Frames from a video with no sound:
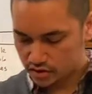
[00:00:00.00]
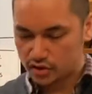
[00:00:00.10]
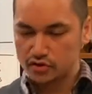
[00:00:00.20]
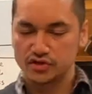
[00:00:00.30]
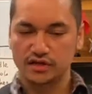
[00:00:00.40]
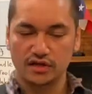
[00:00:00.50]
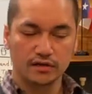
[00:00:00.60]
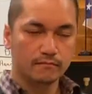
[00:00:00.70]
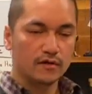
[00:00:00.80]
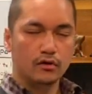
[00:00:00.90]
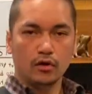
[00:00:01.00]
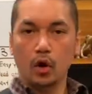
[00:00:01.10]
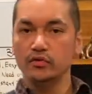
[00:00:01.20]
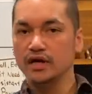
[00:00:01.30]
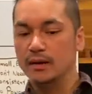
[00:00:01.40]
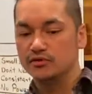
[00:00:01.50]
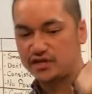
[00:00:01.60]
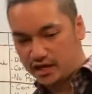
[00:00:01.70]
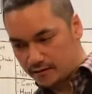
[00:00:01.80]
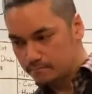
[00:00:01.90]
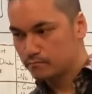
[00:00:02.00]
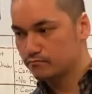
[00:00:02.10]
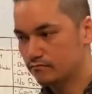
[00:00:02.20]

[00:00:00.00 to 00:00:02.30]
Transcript: usually Old Tom Gin.